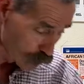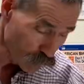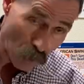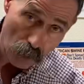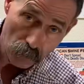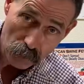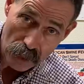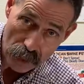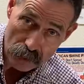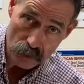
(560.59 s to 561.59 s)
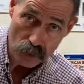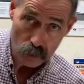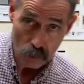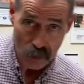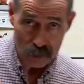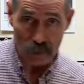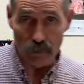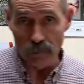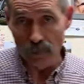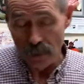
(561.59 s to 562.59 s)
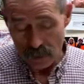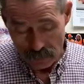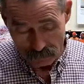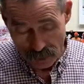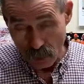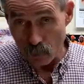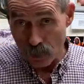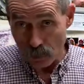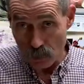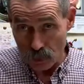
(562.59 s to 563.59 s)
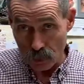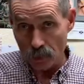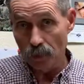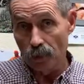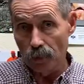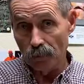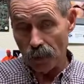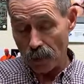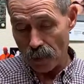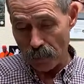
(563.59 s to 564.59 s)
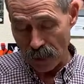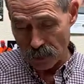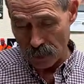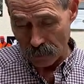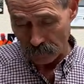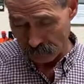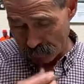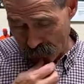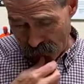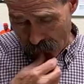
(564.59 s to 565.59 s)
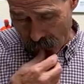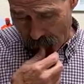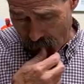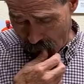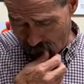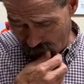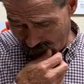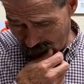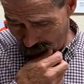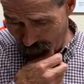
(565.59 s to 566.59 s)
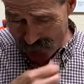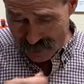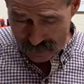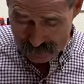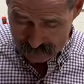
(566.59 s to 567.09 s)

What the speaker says: follow the guidance and directive of how we use it in veterinary medicine. Now, we could get